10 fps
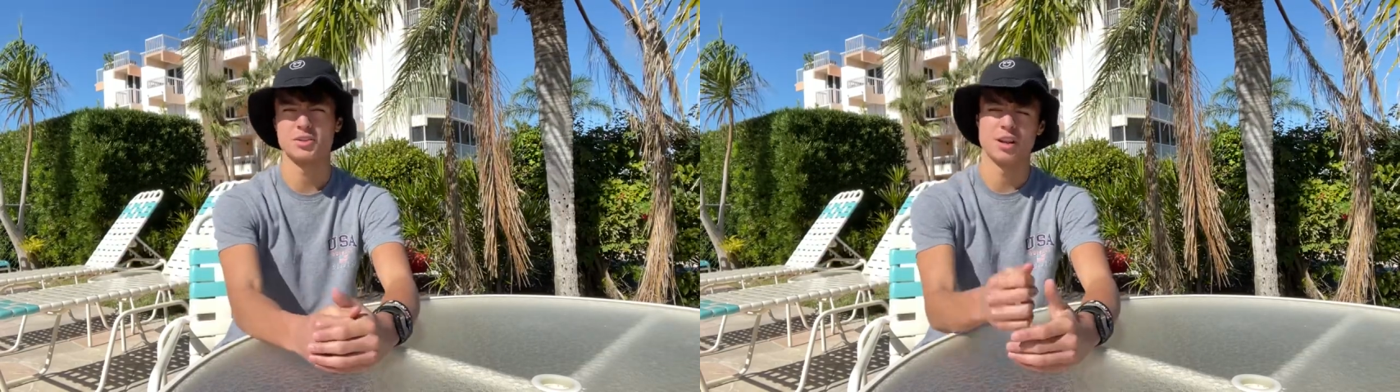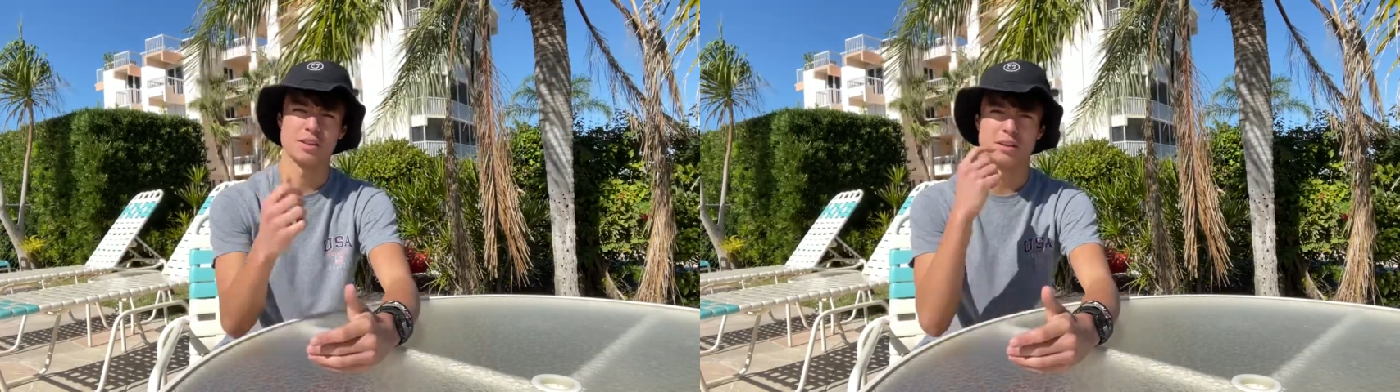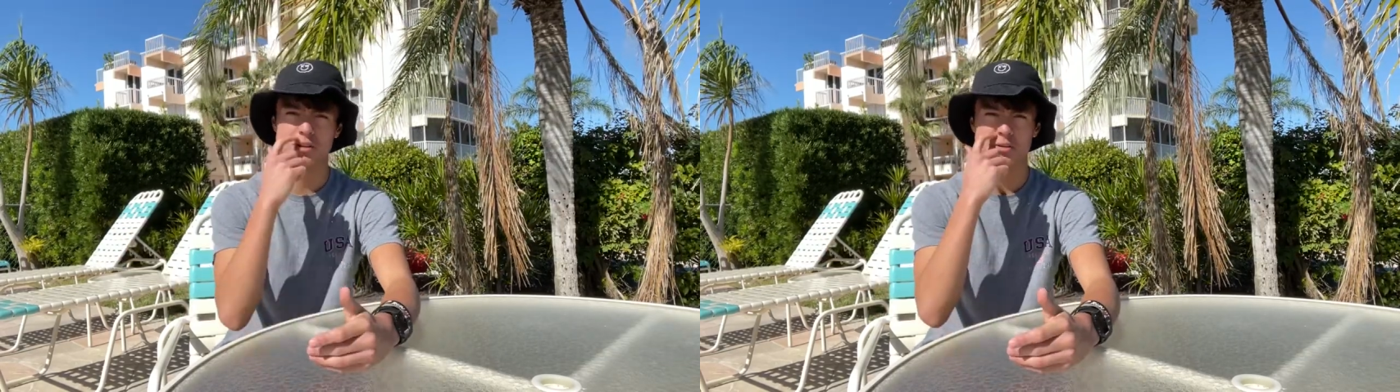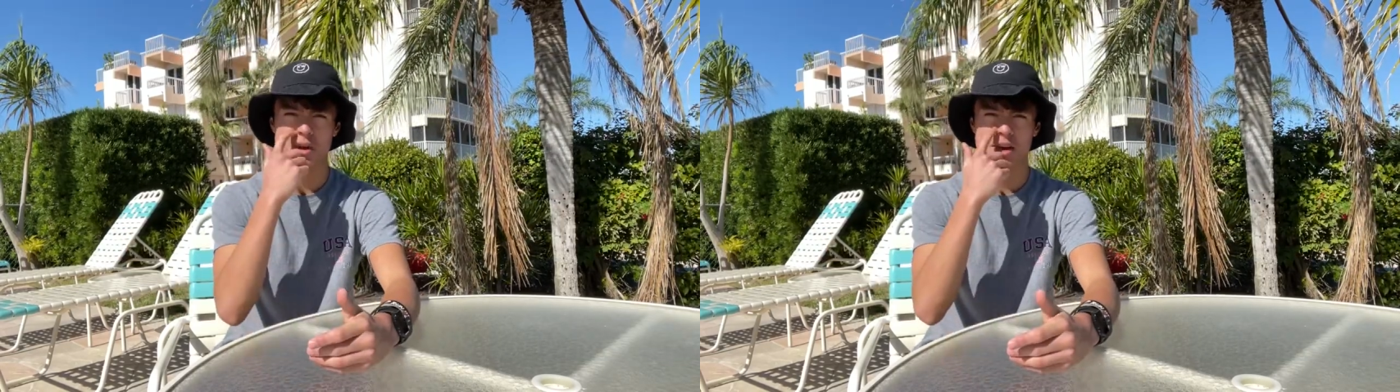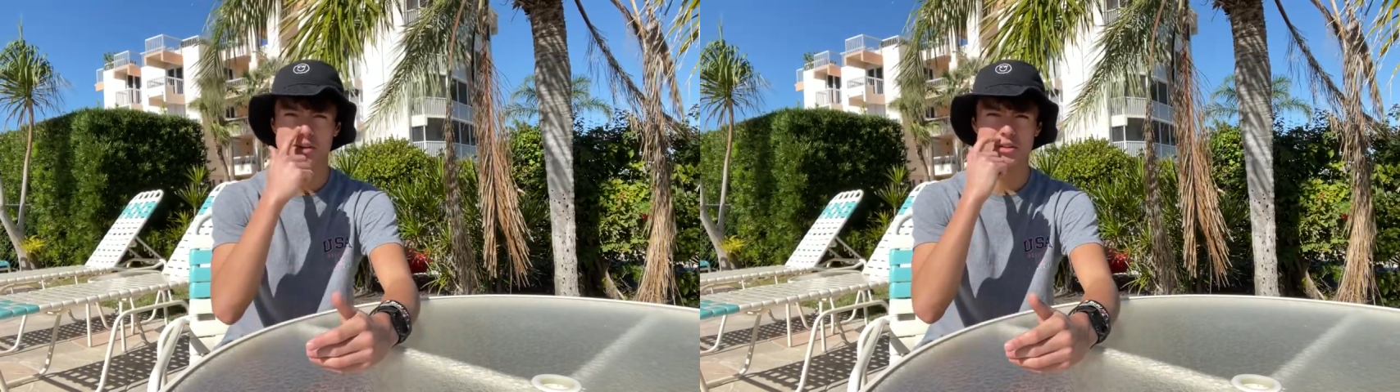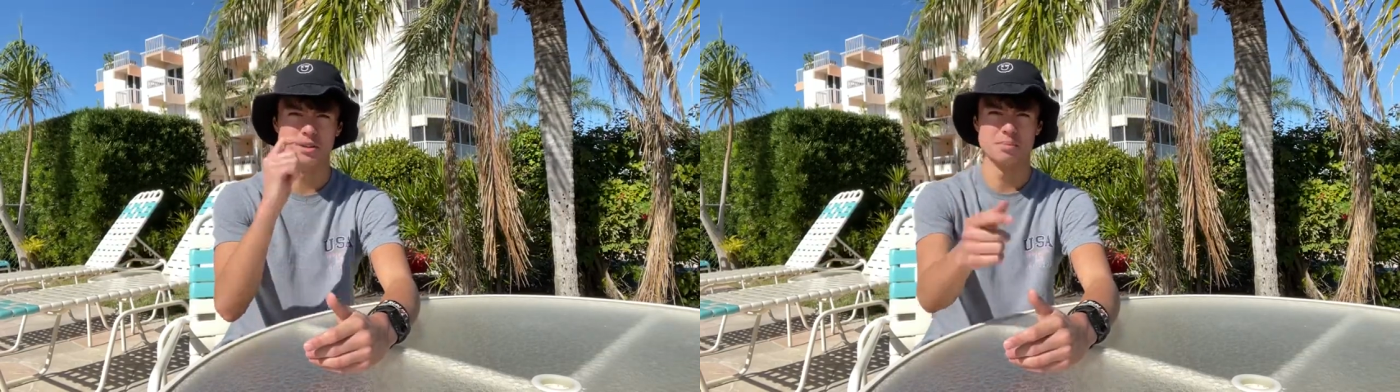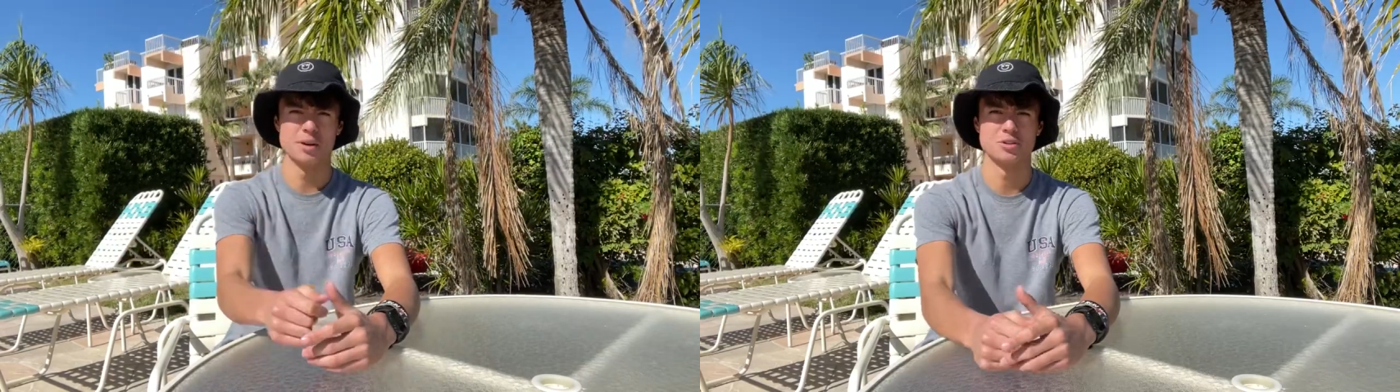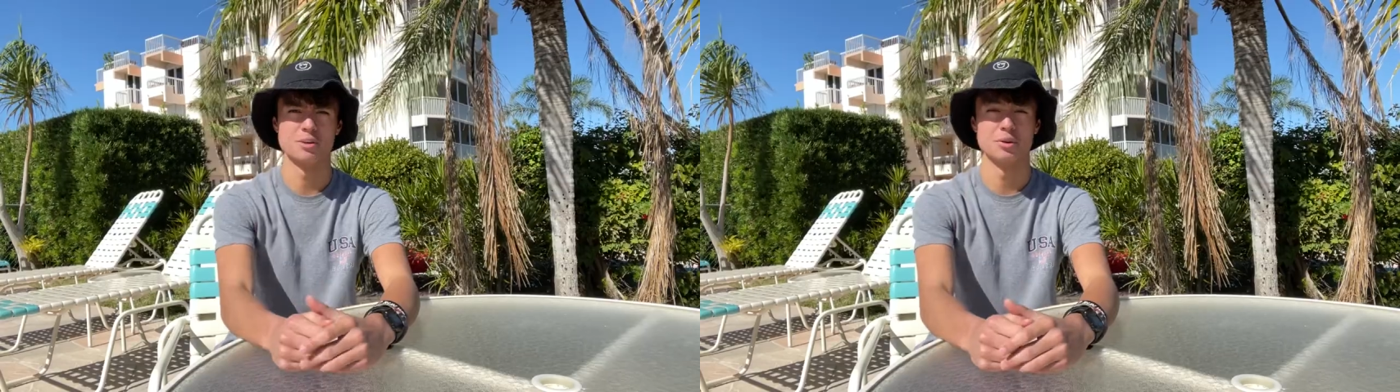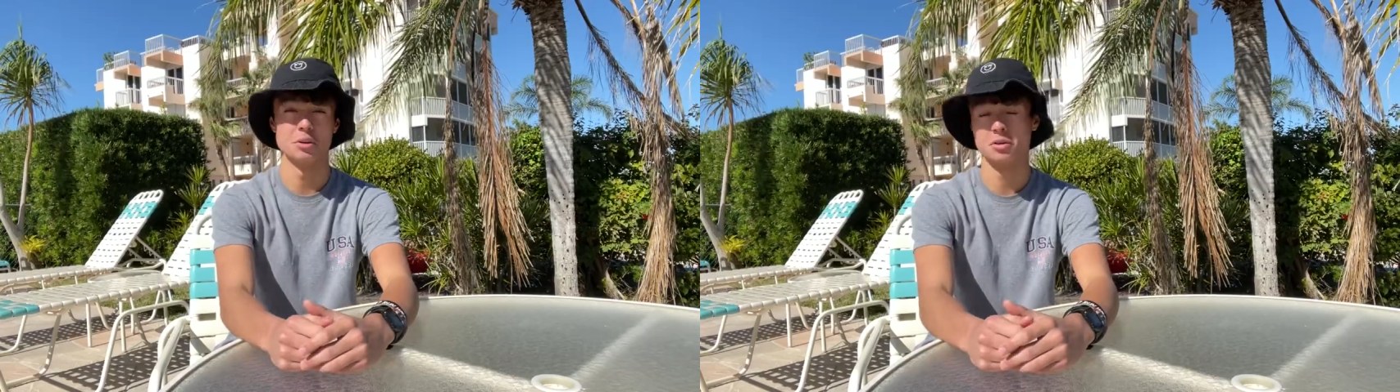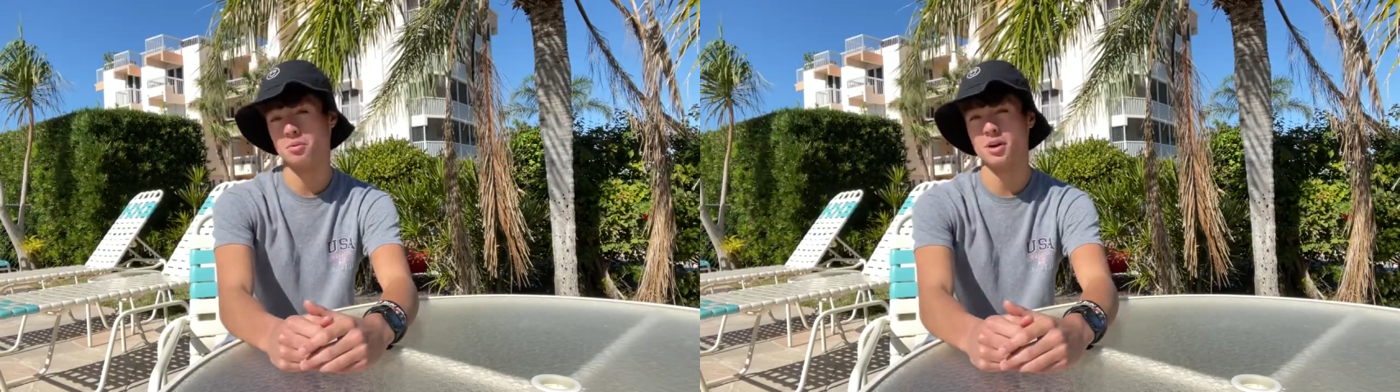and I think you can indeed play trombone
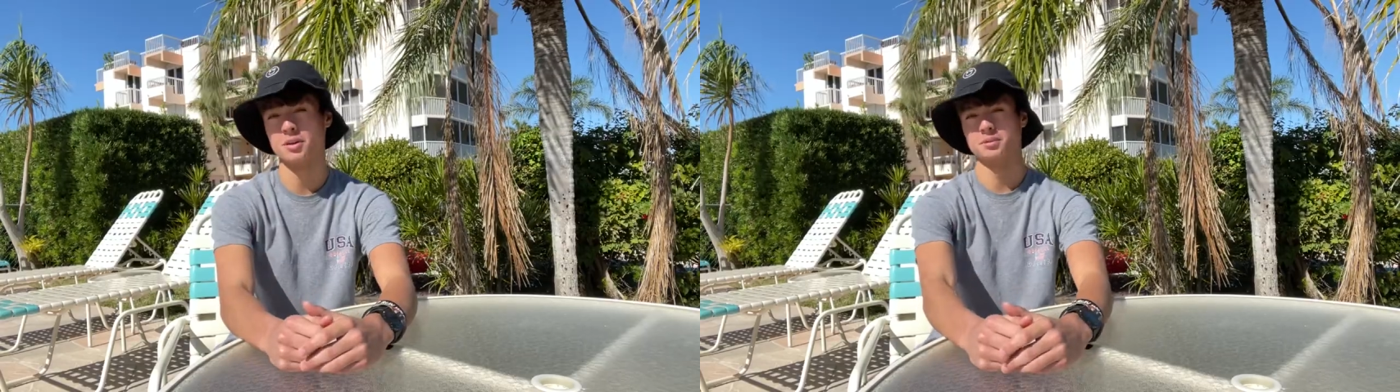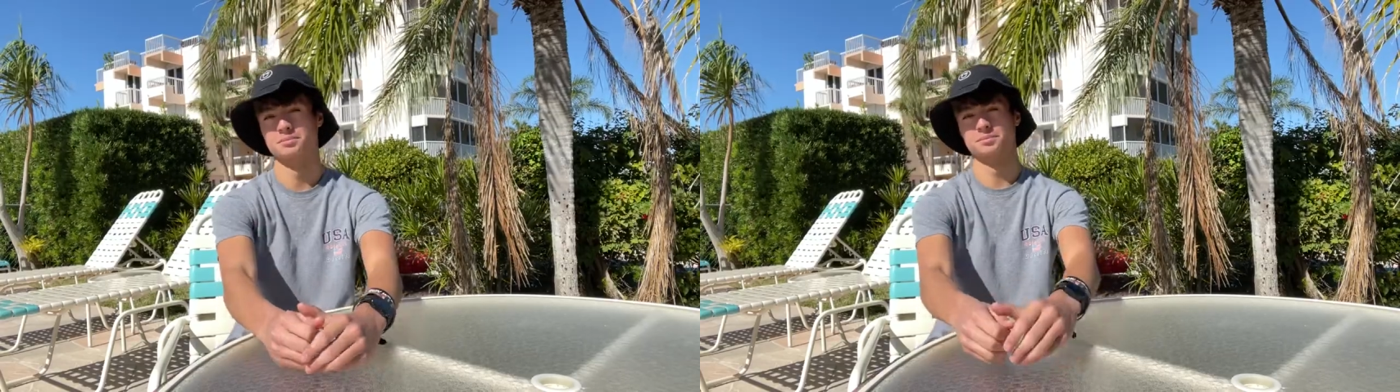underwater.